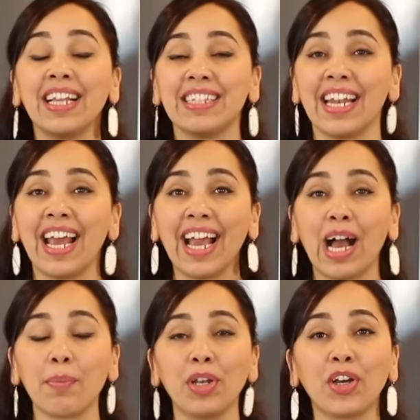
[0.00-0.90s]
Today
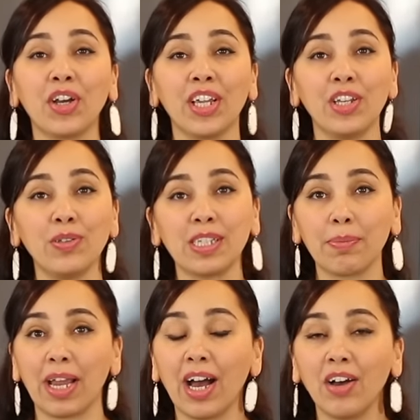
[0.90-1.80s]
I'm going to cook it using
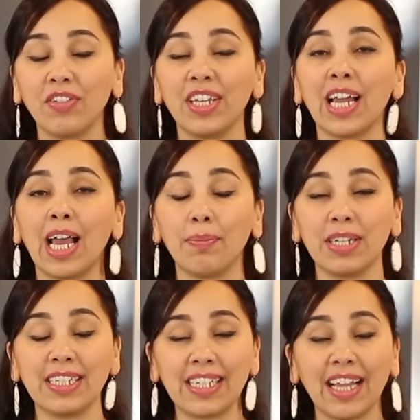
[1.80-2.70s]
my oven. I'm
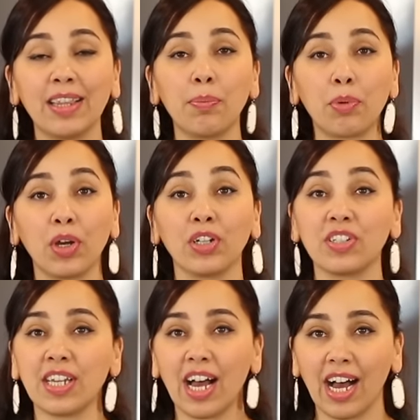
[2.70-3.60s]
going to set the broiler
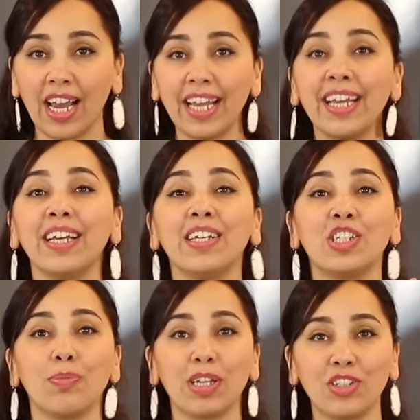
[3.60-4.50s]
to high,
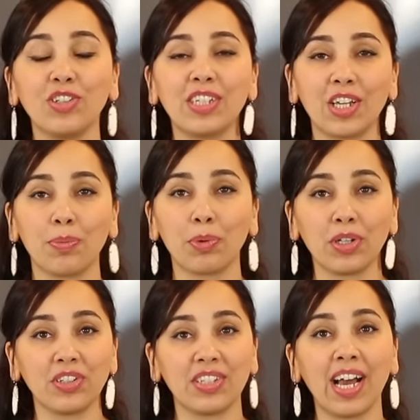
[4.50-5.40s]
so make sure you set your
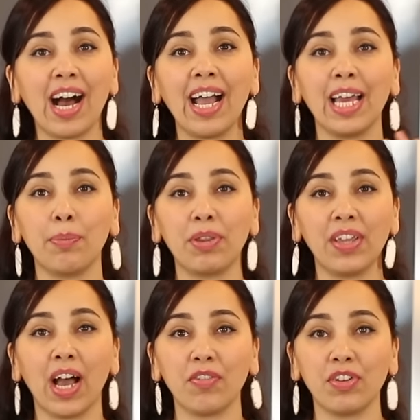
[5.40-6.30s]
broiler to high and put
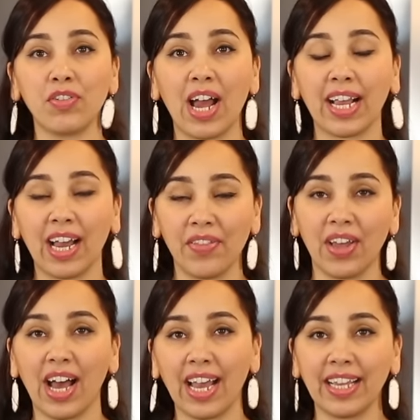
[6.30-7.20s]
the oven rack on the
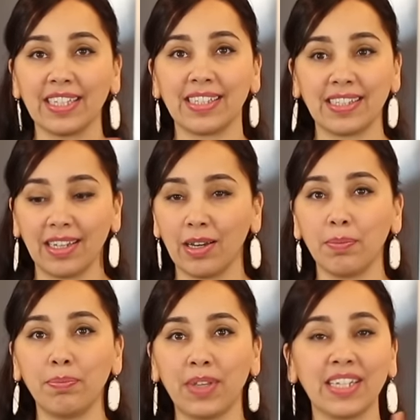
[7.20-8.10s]
highest,
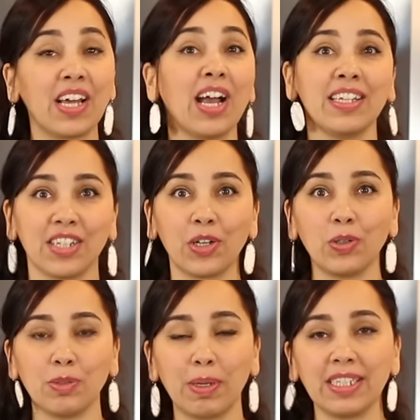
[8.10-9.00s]
as high as it
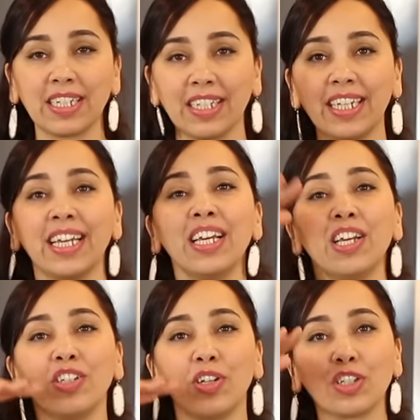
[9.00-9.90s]
goes basically,
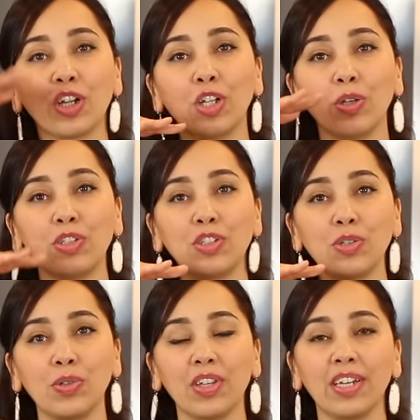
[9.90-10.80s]
so it's close
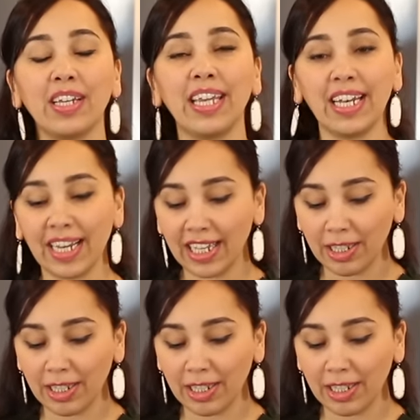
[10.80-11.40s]
to the heating